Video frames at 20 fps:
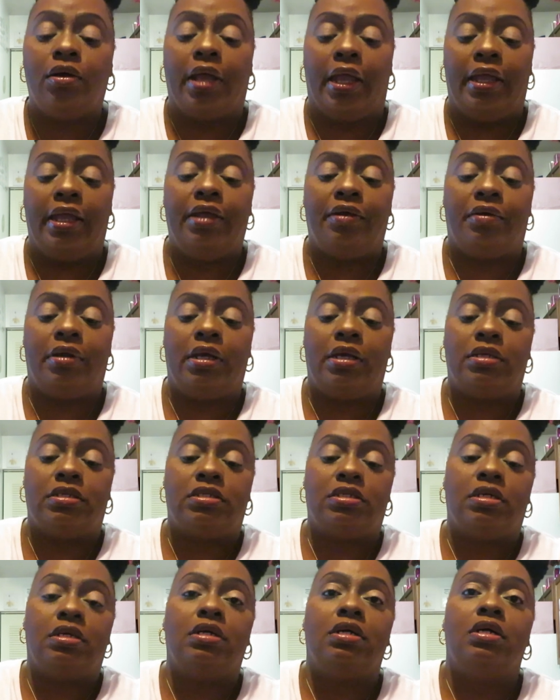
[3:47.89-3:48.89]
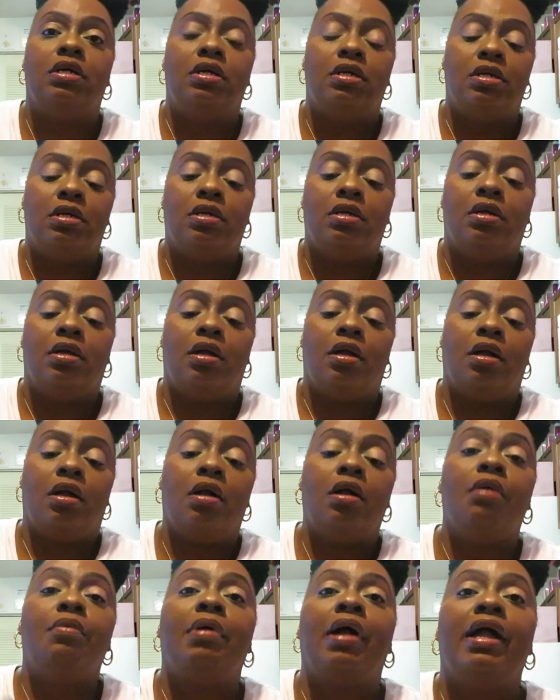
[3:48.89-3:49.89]
Okay, here it is.
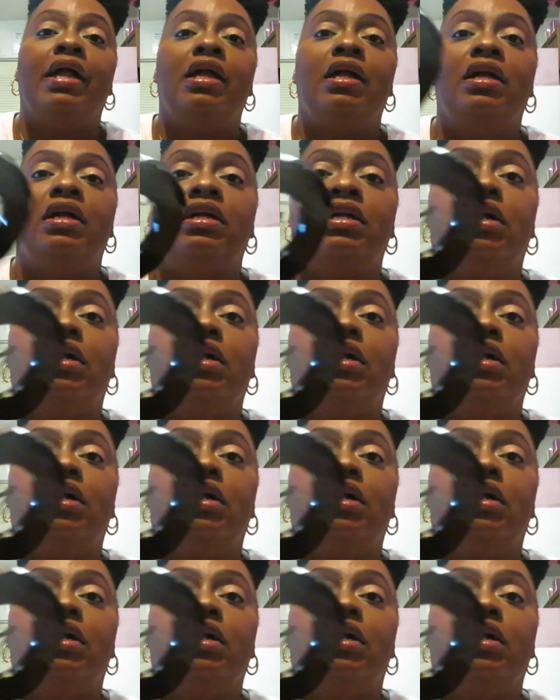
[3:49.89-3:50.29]
All right.